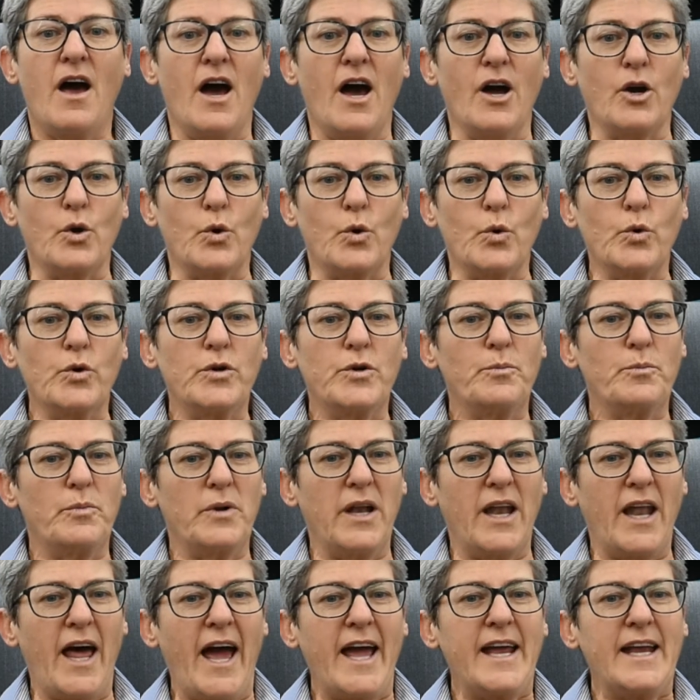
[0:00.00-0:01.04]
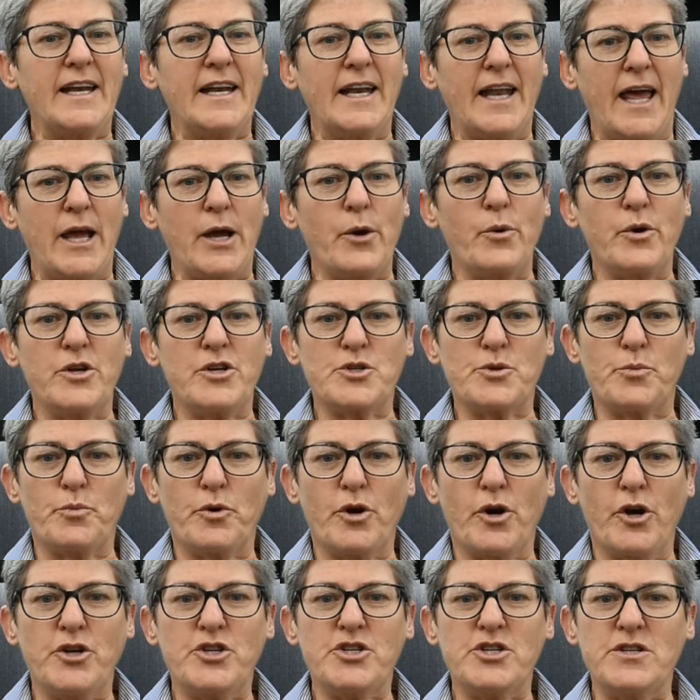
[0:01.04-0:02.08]
A good plain language
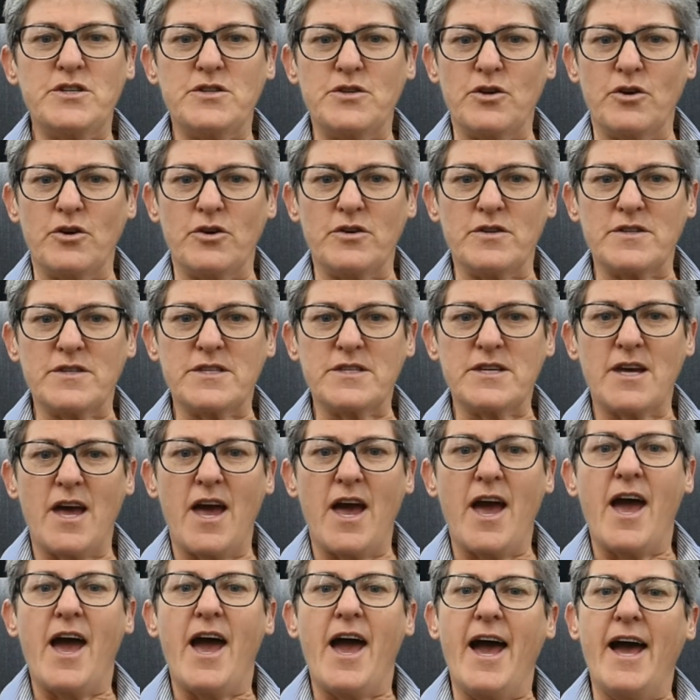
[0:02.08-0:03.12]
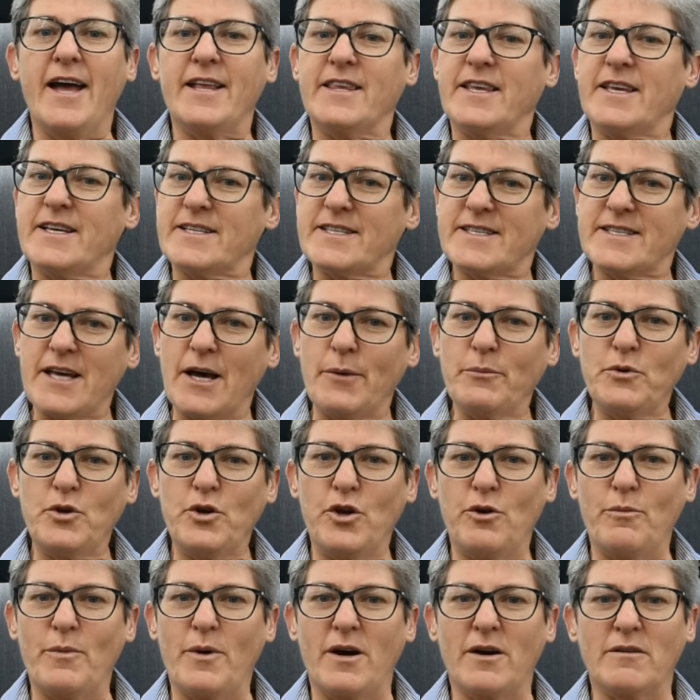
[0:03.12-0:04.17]
approach is used, and there's some
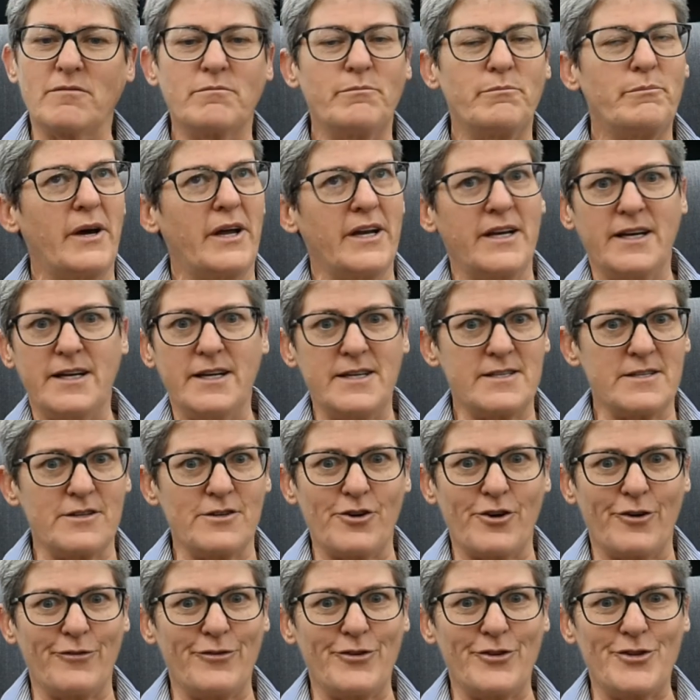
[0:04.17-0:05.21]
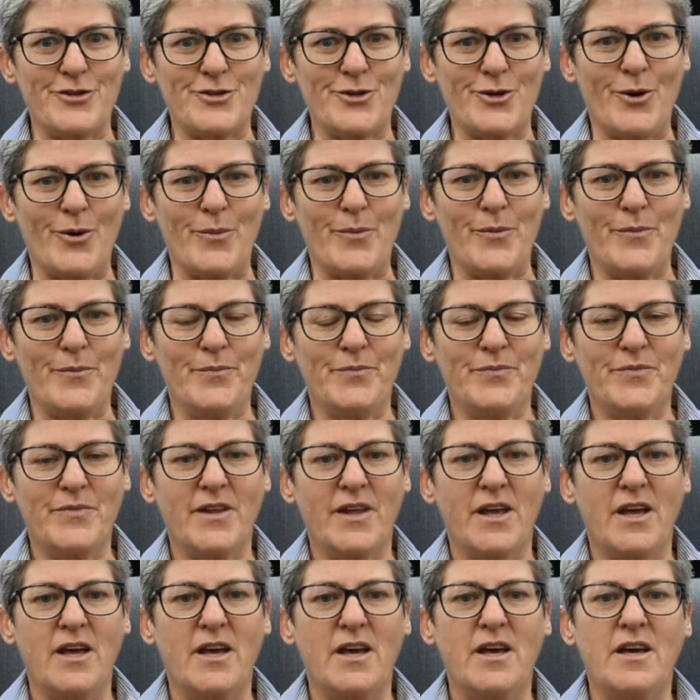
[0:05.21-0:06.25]
humour, but it isn't over the top.
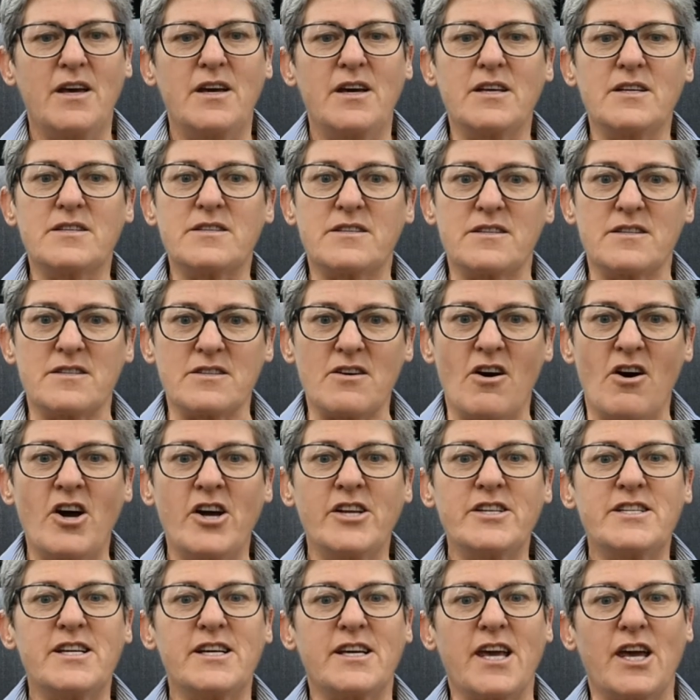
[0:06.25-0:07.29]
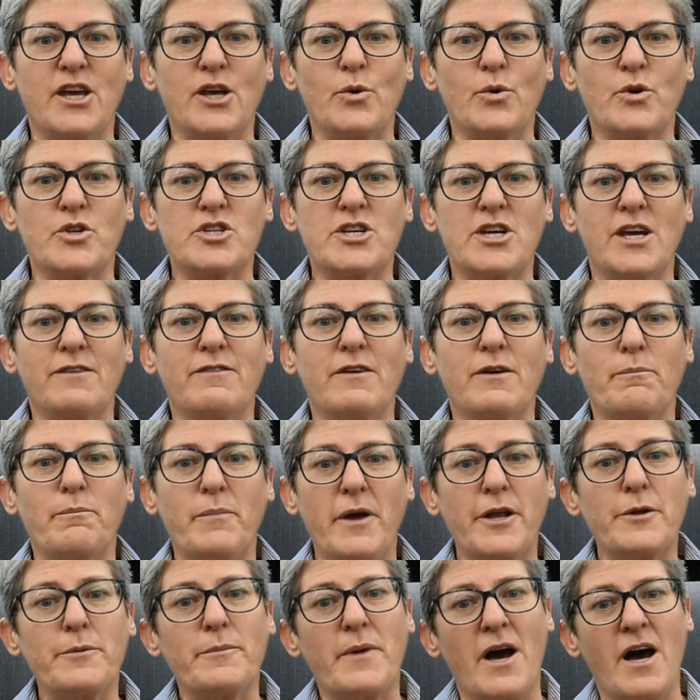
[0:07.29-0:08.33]
It's designed to get you achieving
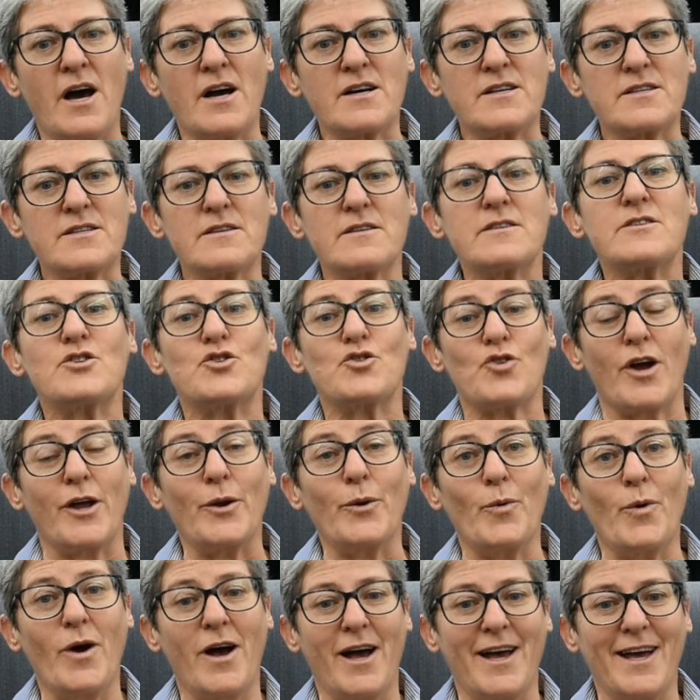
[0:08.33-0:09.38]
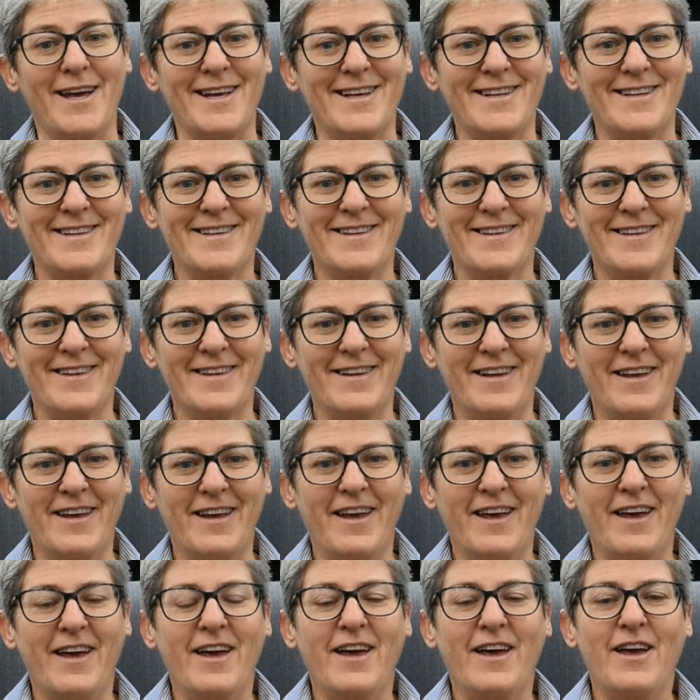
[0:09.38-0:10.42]
better marks straight away.
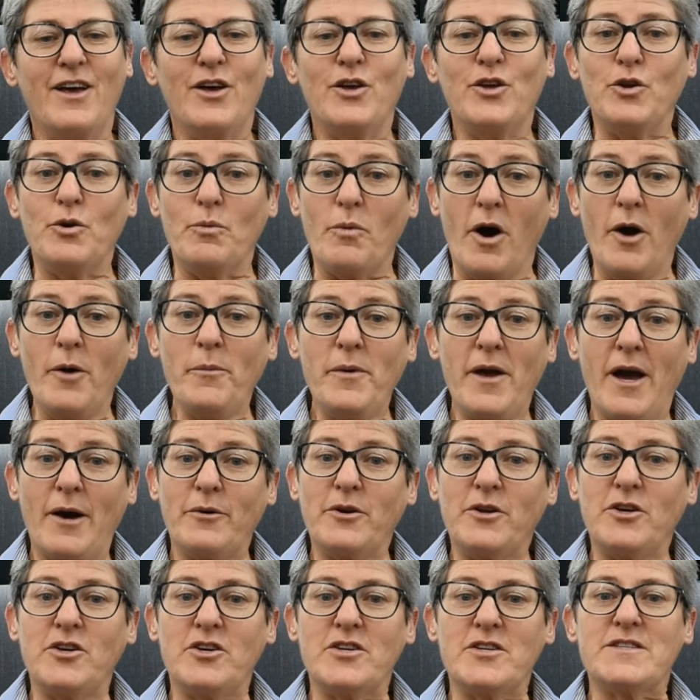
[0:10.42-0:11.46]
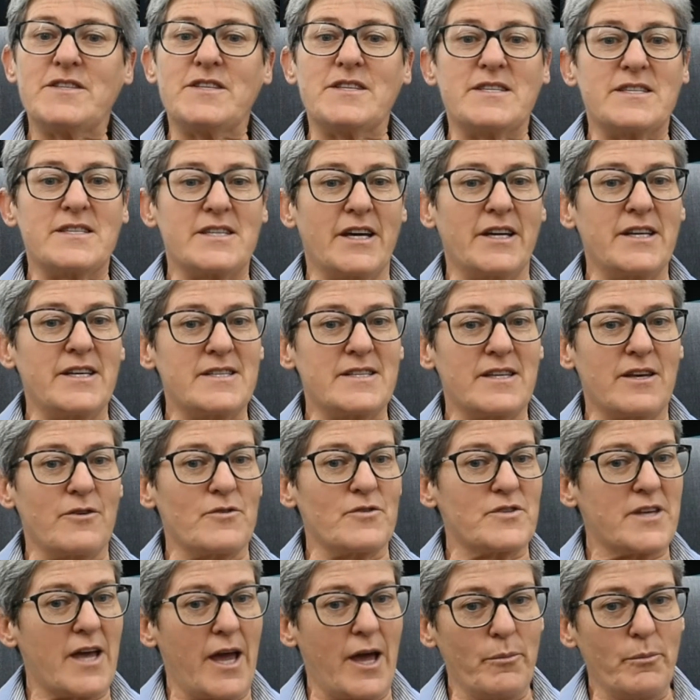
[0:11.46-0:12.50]
You might be able to use the Study
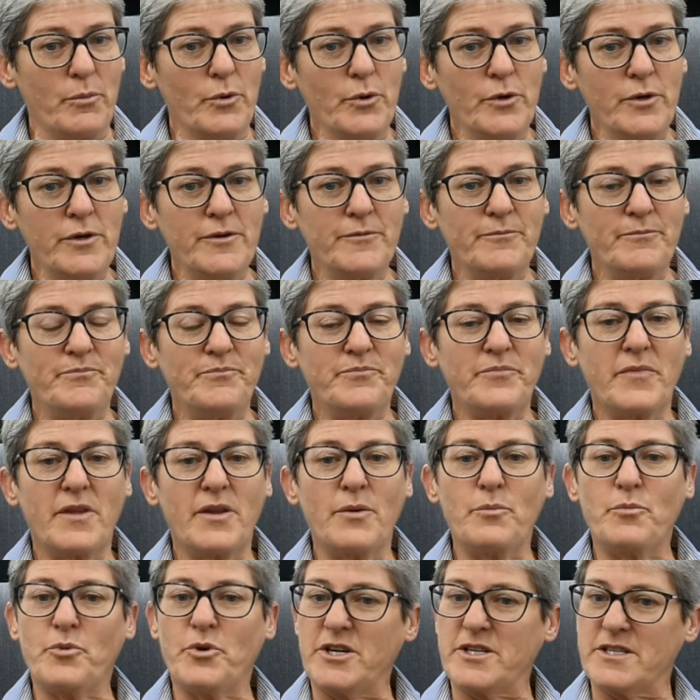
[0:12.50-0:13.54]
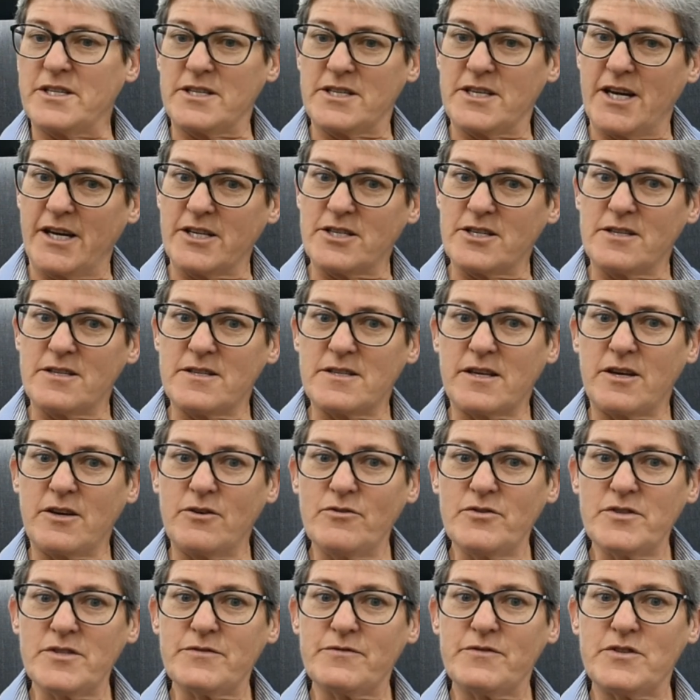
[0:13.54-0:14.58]
Skills Handbook, Presentation
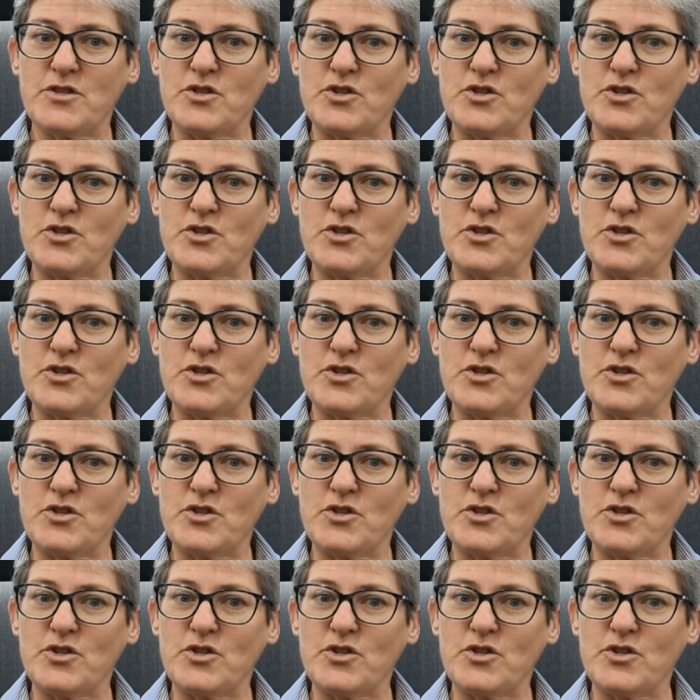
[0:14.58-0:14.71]
Skills for